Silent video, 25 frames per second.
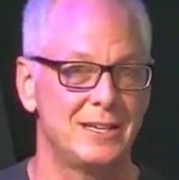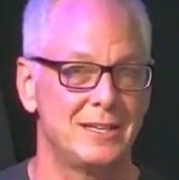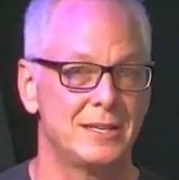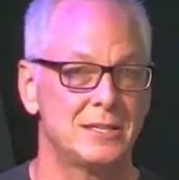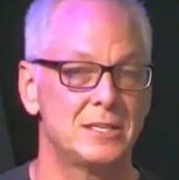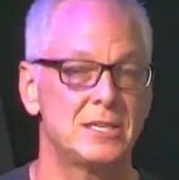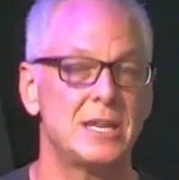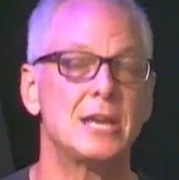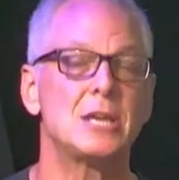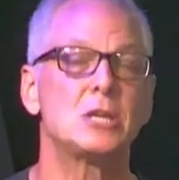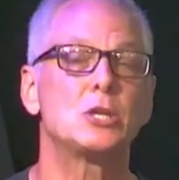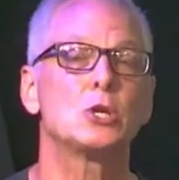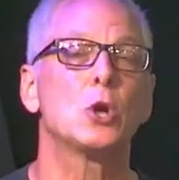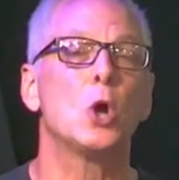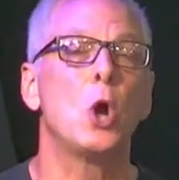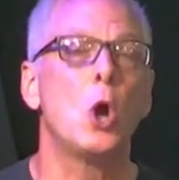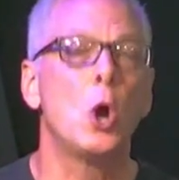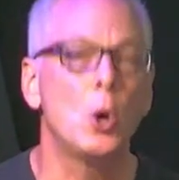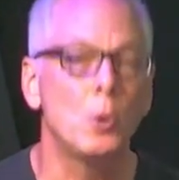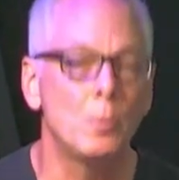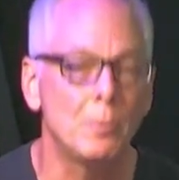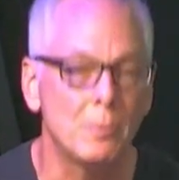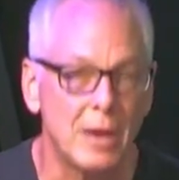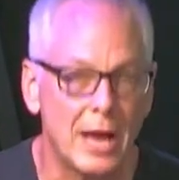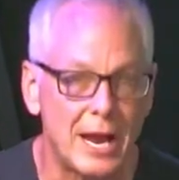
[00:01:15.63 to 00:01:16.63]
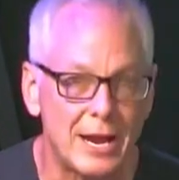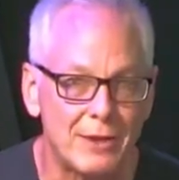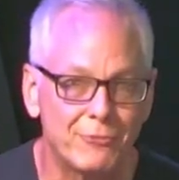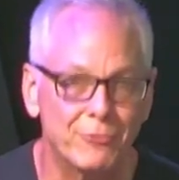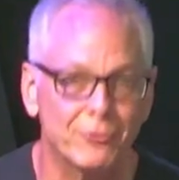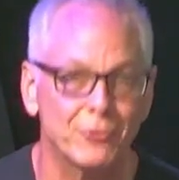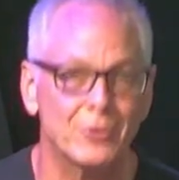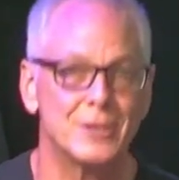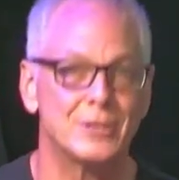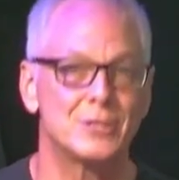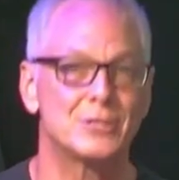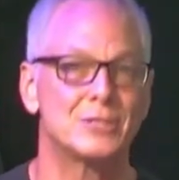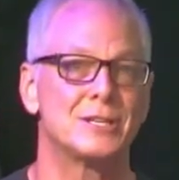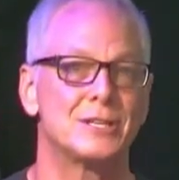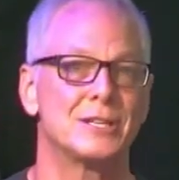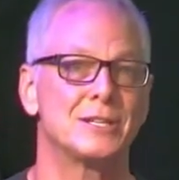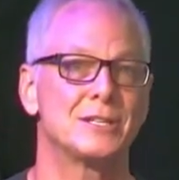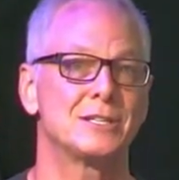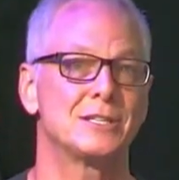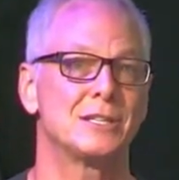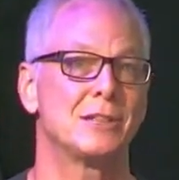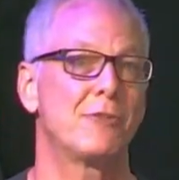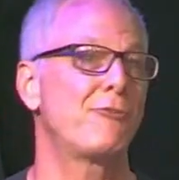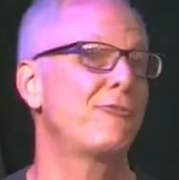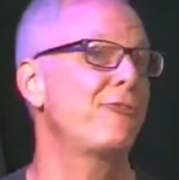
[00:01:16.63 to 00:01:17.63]
Take your home life, for instance,
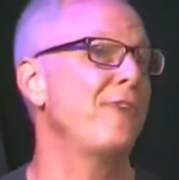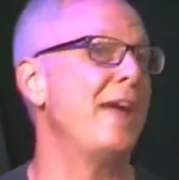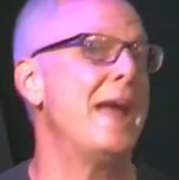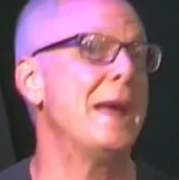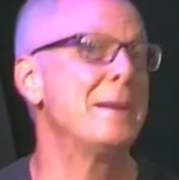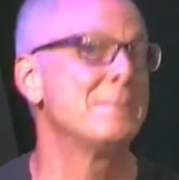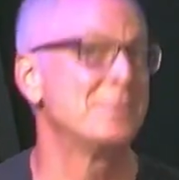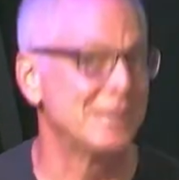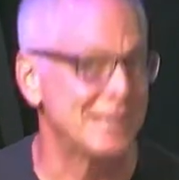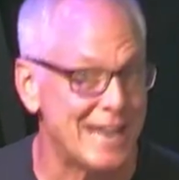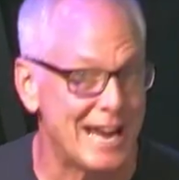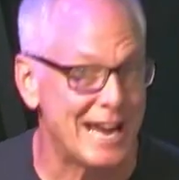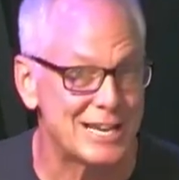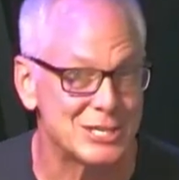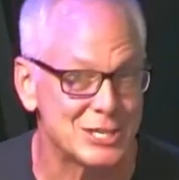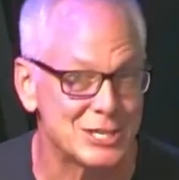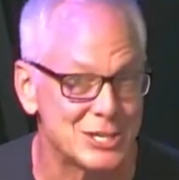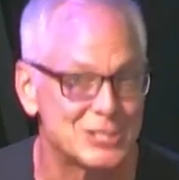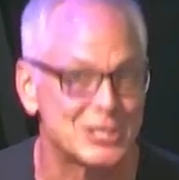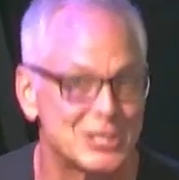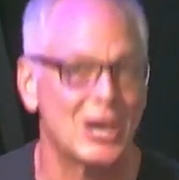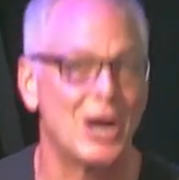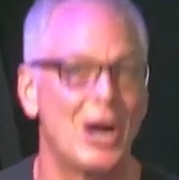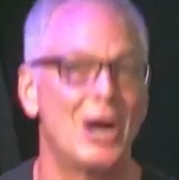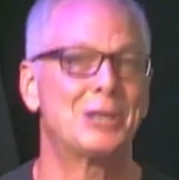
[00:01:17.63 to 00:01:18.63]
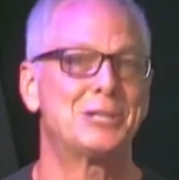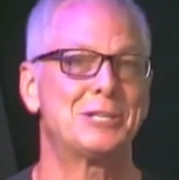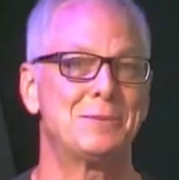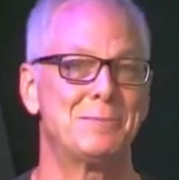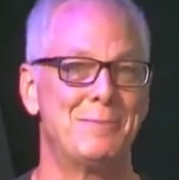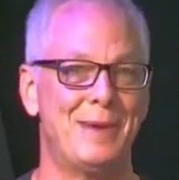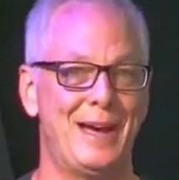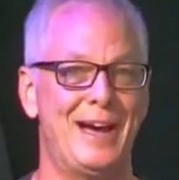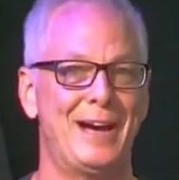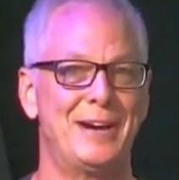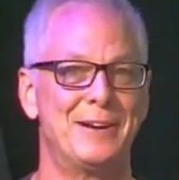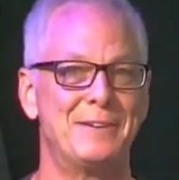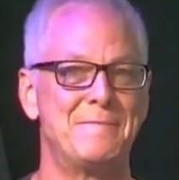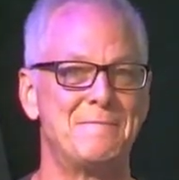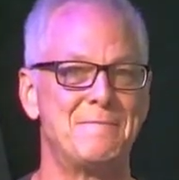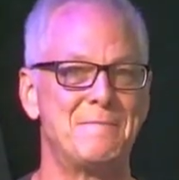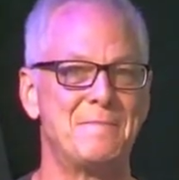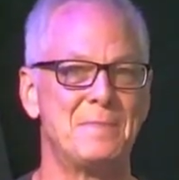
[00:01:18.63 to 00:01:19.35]
and the family I just talked about.